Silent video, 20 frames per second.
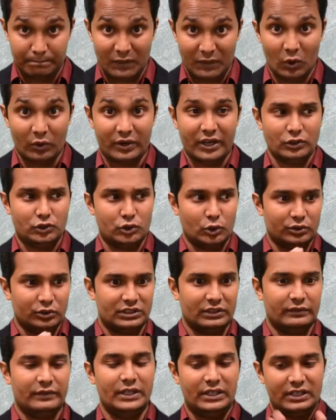Okay, so
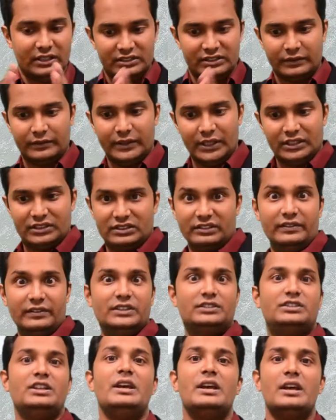70, 70,
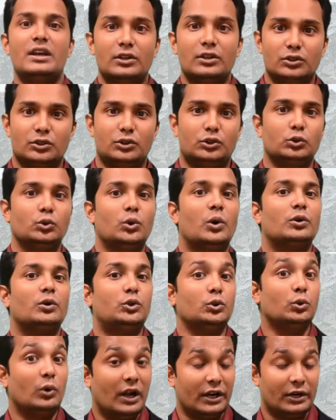70, so
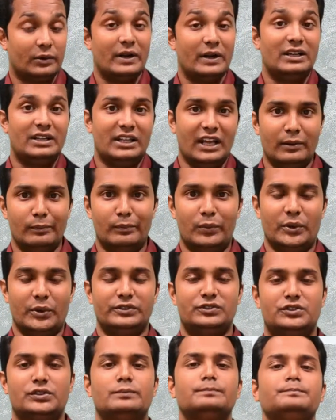210
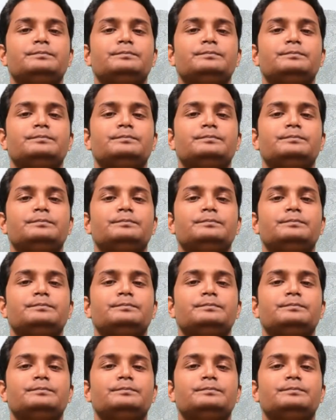points.